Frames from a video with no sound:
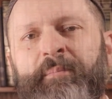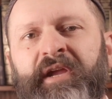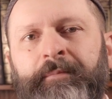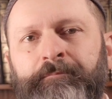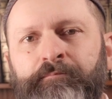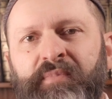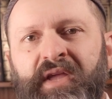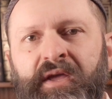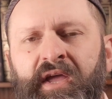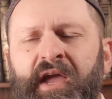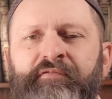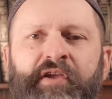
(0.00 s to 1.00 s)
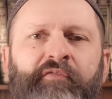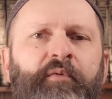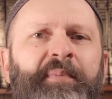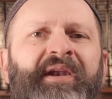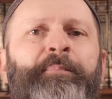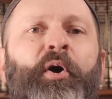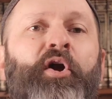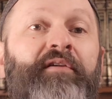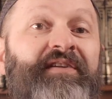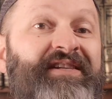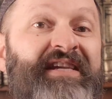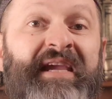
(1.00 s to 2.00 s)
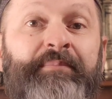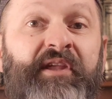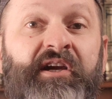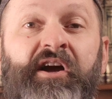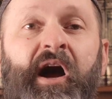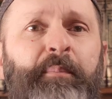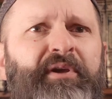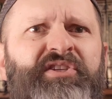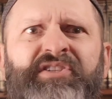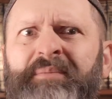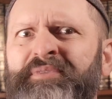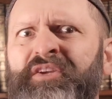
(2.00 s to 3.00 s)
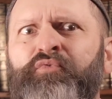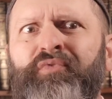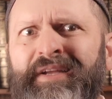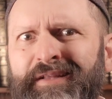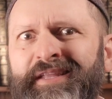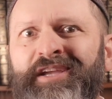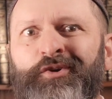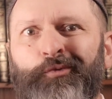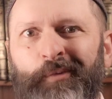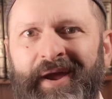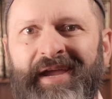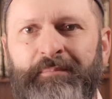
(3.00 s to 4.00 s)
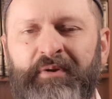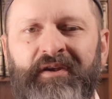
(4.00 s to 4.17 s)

mean. Have you ever been a part of a team that accomplished something really great,